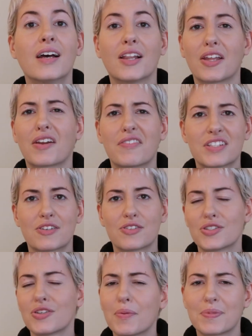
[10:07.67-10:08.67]
A lot of us are
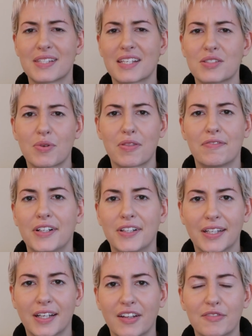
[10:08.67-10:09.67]
so obsessed with
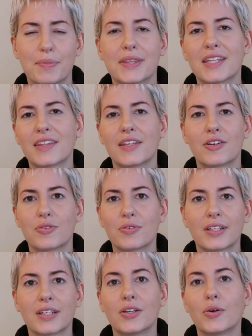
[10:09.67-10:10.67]
falling in love, but then they don't
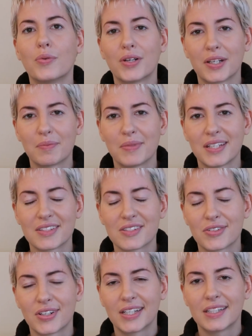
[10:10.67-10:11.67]
really know what it
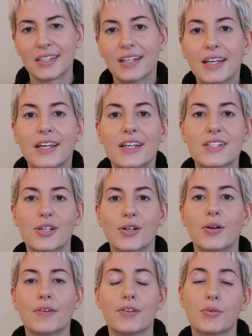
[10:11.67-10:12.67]
means, right?
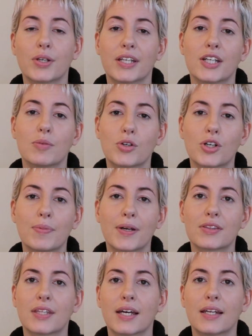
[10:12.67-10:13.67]
So if you want to hear more
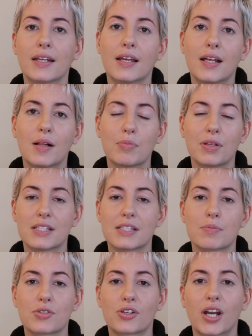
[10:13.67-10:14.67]
about that, please
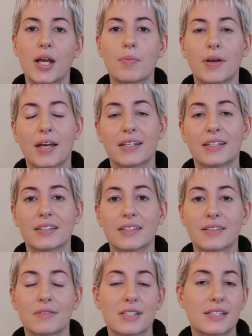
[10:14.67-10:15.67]
subscribe and
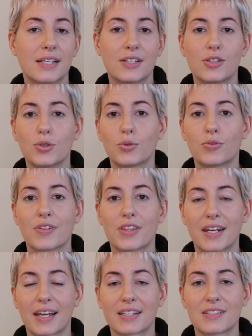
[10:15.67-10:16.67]
stay tuned for the
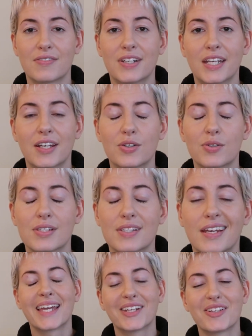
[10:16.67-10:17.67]
next videos.
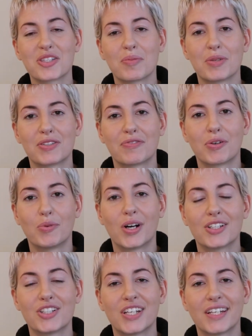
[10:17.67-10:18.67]
Thank you so much for
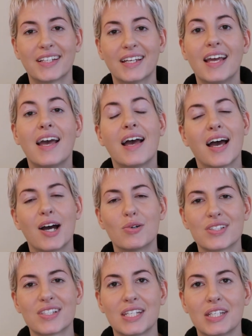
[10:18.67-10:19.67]
watching. I
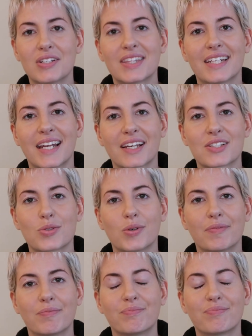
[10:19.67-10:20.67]
will see you at the next one.